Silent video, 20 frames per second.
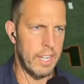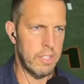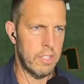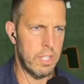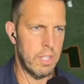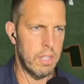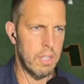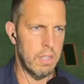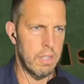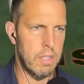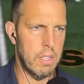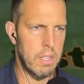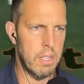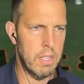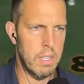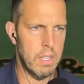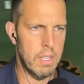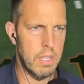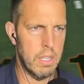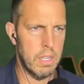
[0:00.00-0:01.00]
Again,
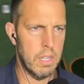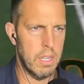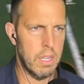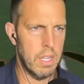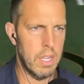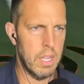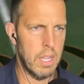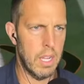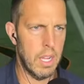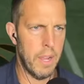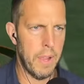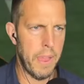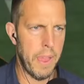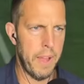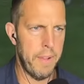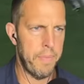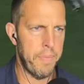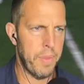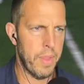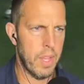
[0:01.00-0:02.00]

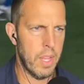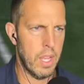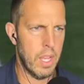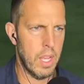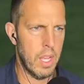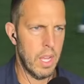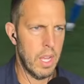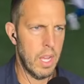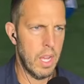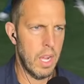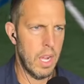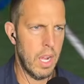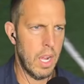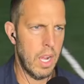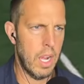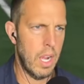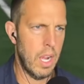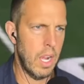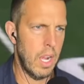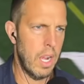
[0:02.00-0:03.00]
nice hole here.
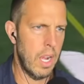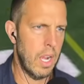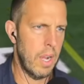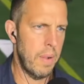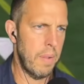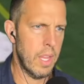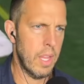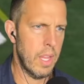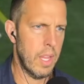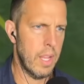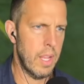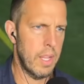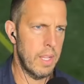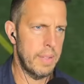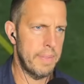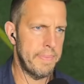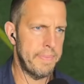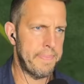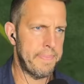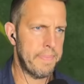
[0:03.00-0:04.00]
One more
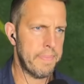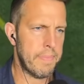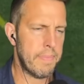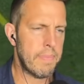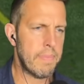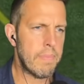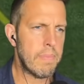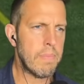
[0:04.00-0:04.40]
time.